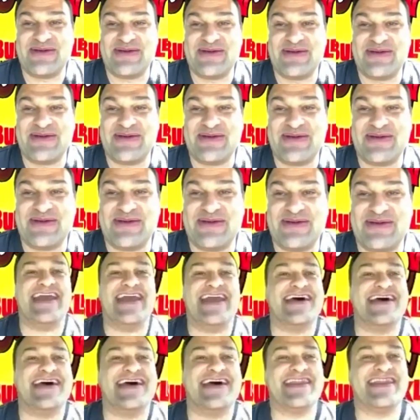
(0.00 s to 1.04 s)
And
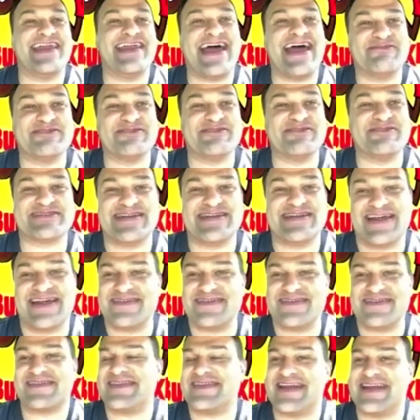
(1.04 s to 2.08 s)
that was another
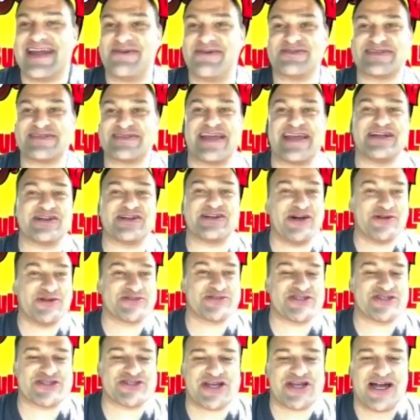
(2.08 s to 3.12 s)
thing that was like a
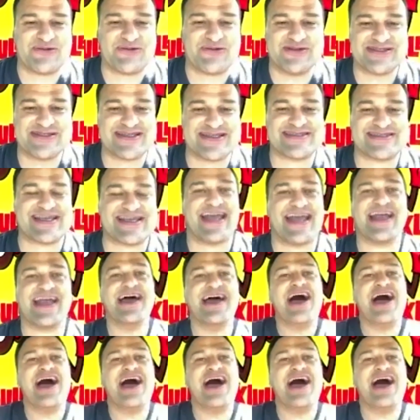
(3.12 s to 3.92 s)
culture shock, was just like,